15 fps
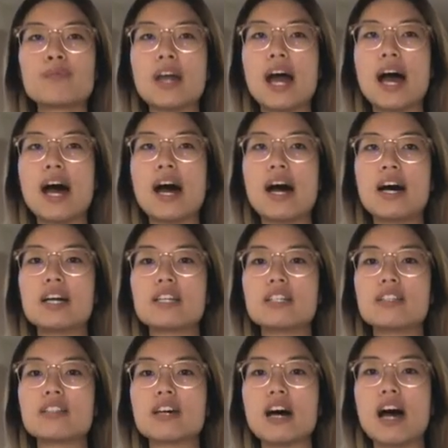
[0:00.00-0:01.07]

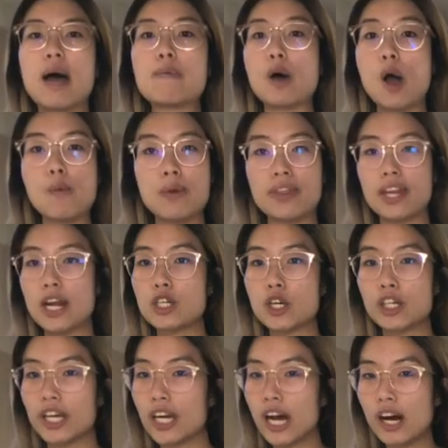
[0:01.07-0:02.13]
And I'm hoping that I
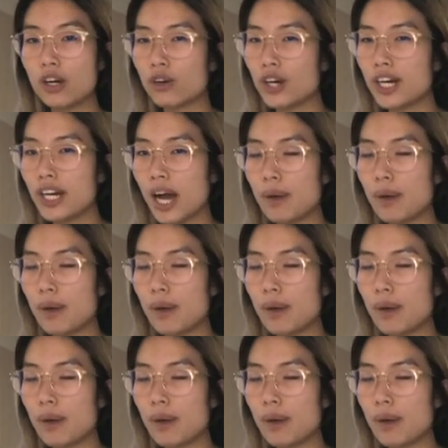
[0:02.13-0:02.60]
don't get hungry.